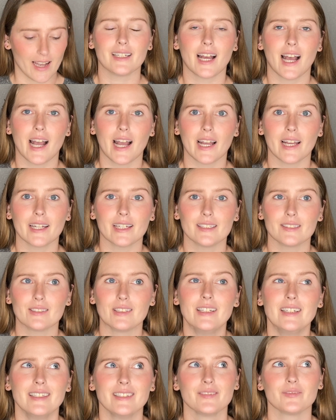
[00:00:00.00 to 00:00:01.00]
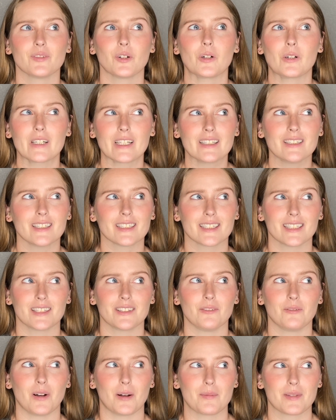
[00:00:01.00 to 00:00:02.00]
I already looked at the
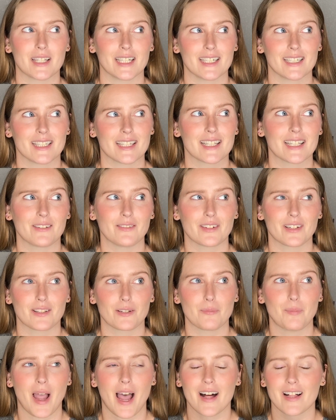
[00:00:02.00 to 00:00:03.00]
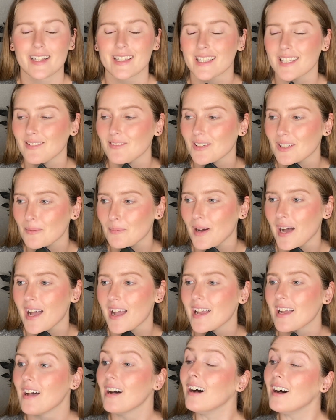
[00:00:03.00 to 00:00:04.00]
website to see what other palettes I wanna
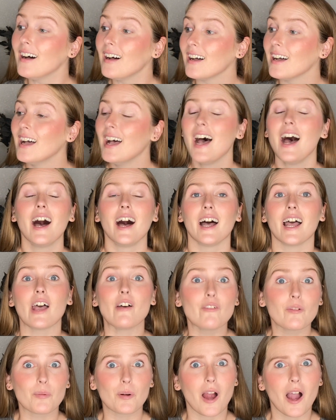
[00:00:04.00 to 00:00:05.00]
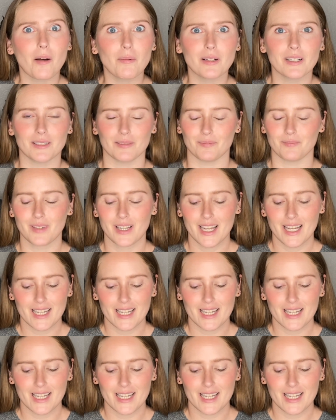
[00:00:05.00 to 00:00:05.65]
buy. Oh, I have a problem.